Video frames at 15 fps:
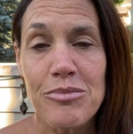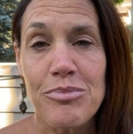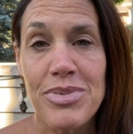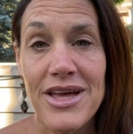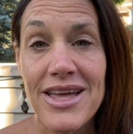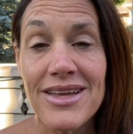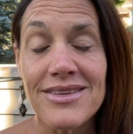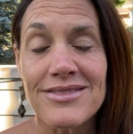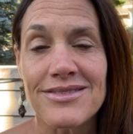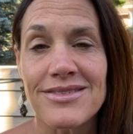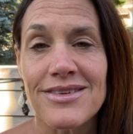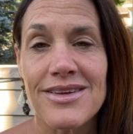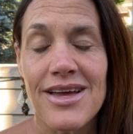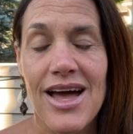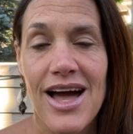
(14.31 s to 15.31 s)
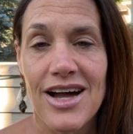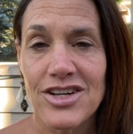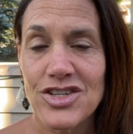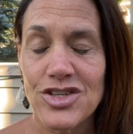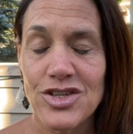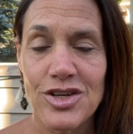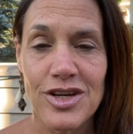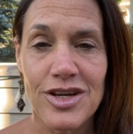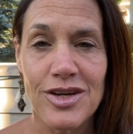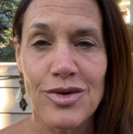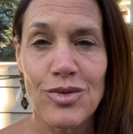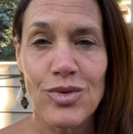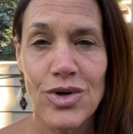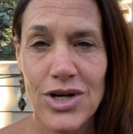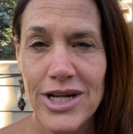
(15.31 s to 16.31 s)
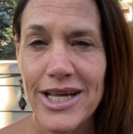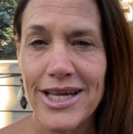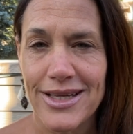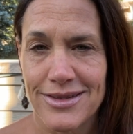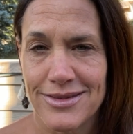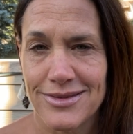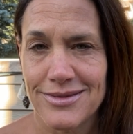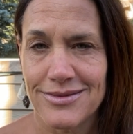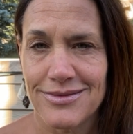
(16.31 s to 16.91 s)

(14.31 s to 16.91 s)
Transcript: been actually working,